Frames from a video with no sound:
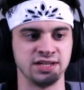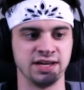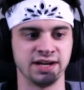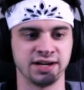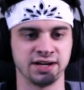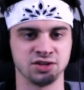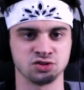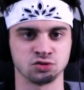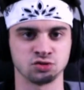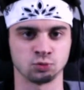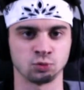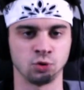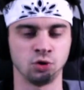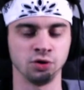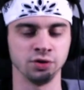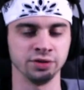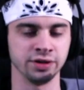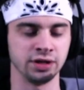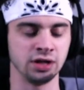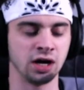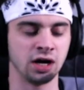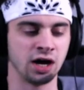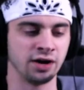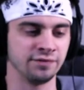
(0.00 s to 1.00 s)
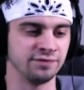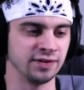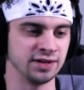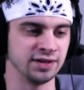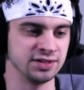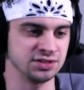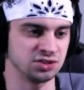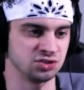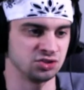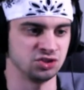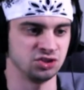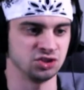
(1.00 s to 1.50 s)
Higgins' role in the
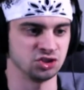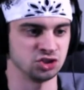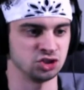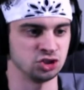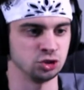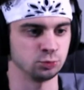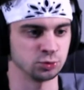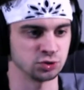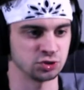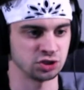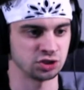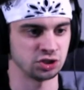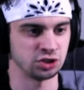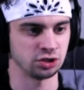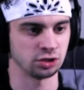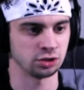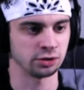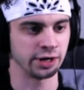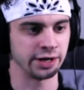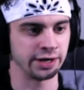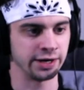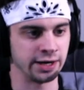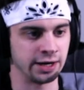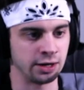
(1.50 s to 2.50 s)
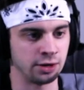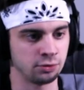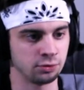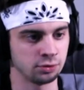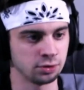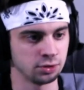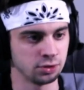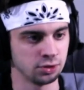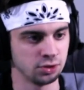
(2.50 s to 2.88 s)
offense is just super secure right now.